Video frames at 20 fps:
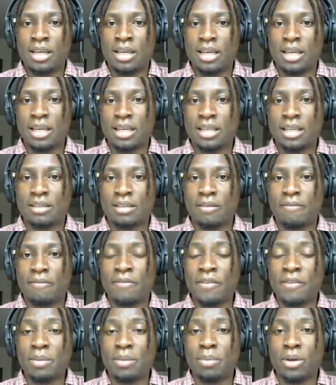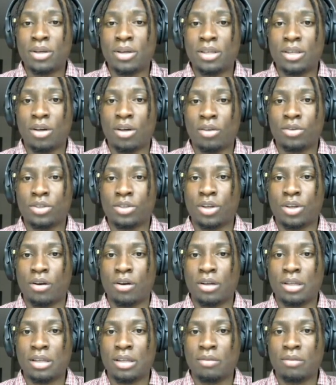is $50 billion
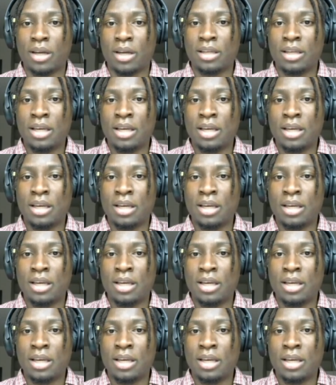currently, right?